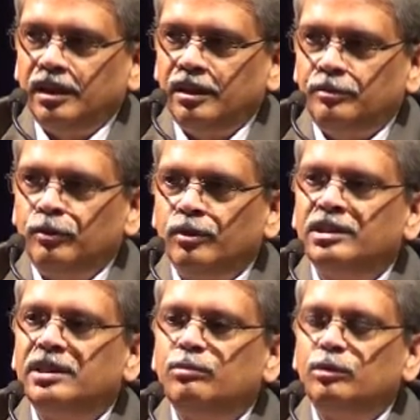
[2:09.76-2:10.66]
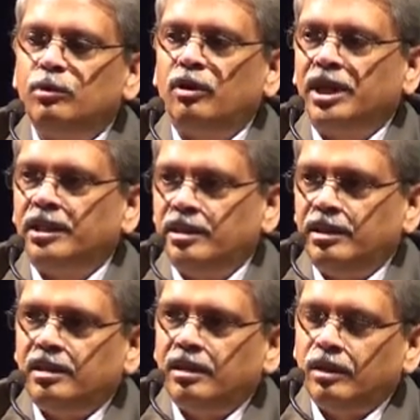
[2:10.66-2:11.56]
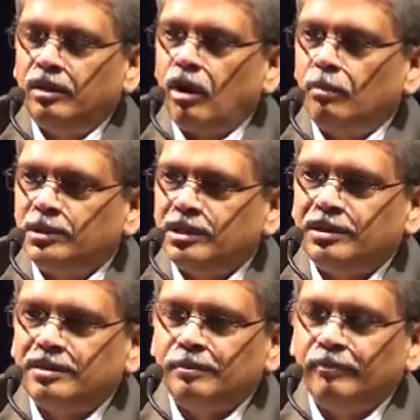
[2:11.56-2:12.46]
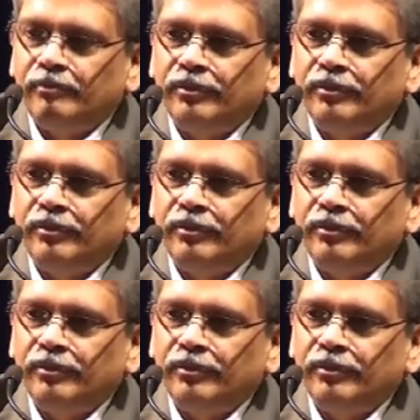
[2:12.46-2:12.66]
It forced them to protect their crops,